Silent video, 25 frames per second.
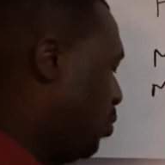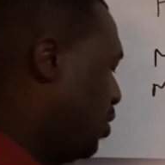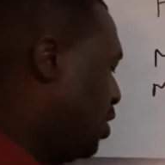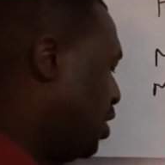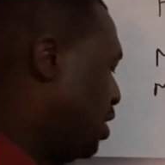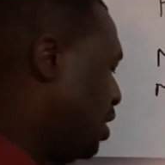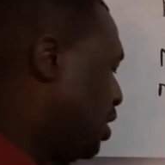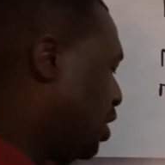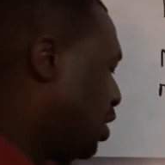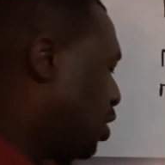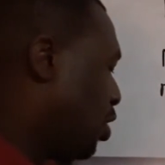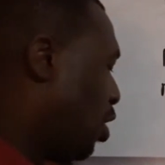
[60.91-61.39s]
which
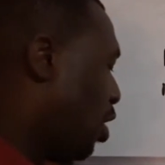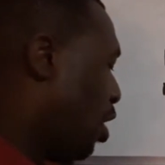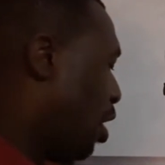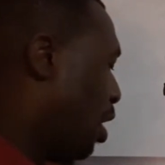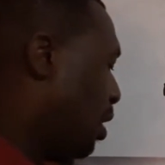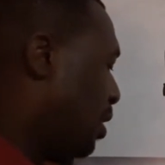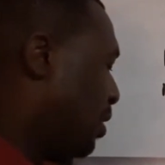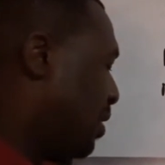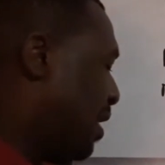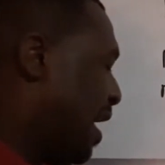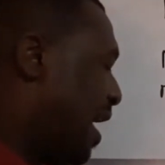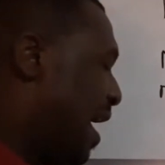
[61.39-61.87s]
is
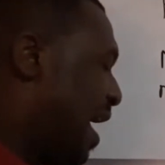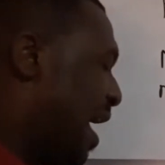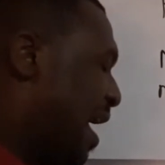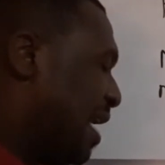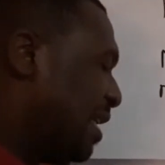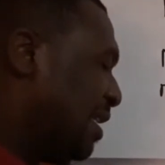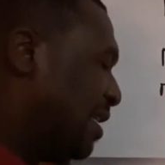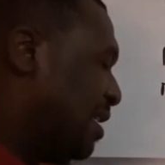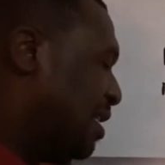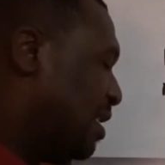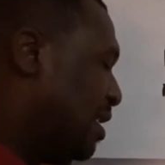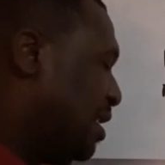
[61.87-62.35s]
called the
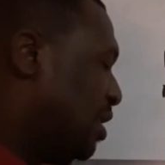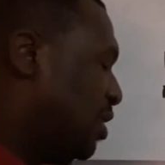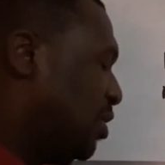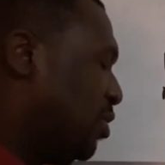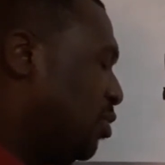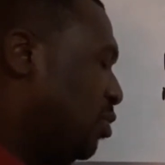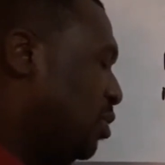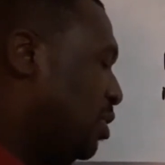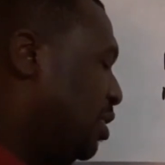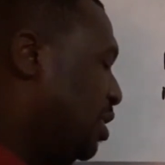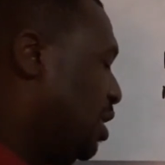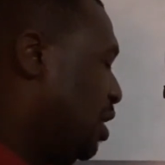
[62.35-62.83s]
acid
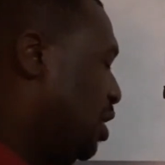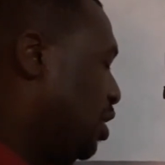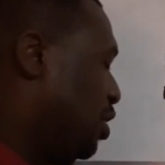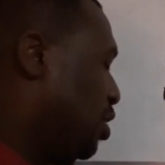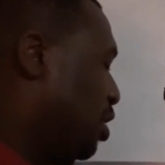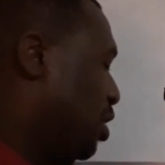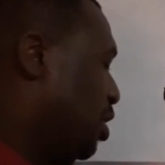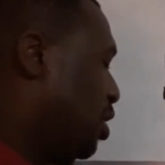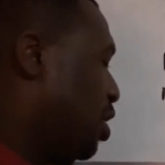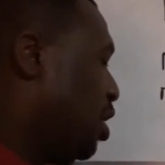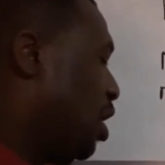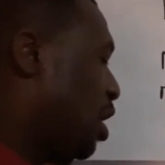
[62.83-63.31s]

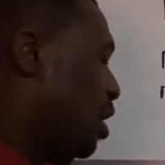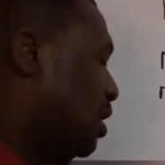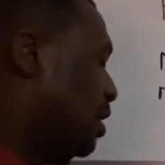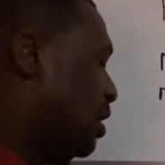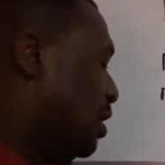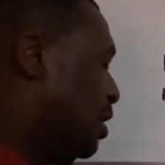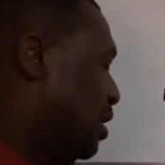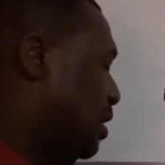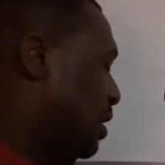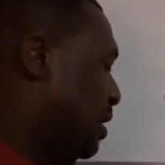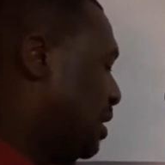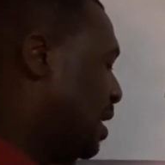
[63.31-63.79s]
dissociation
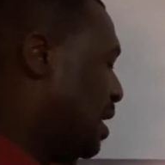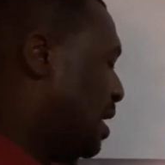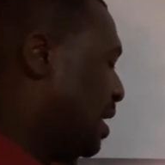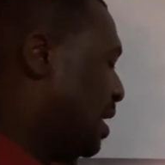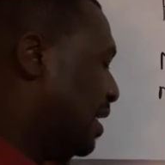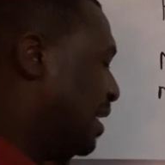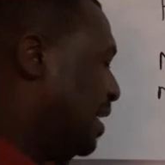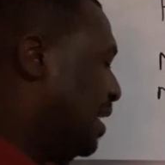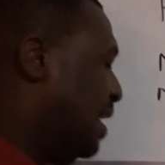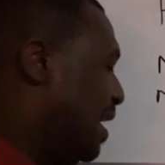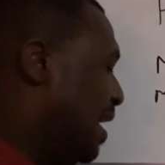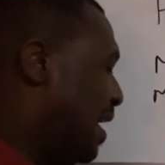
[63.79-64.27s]
constant,
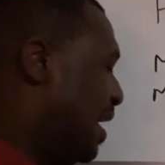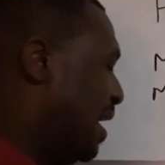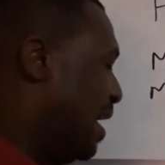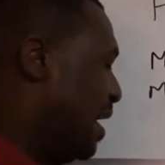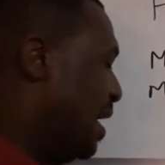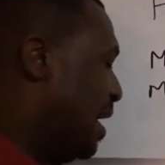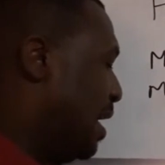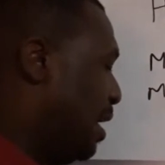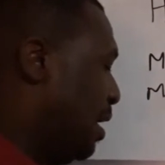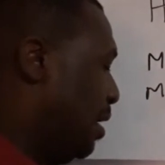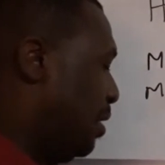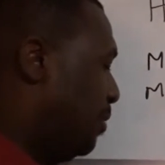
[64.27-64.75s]

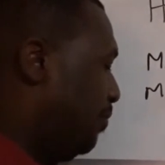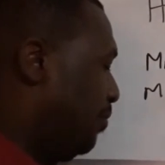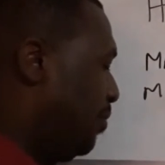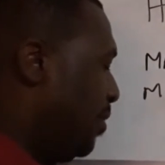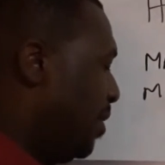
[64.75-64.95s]
Ka.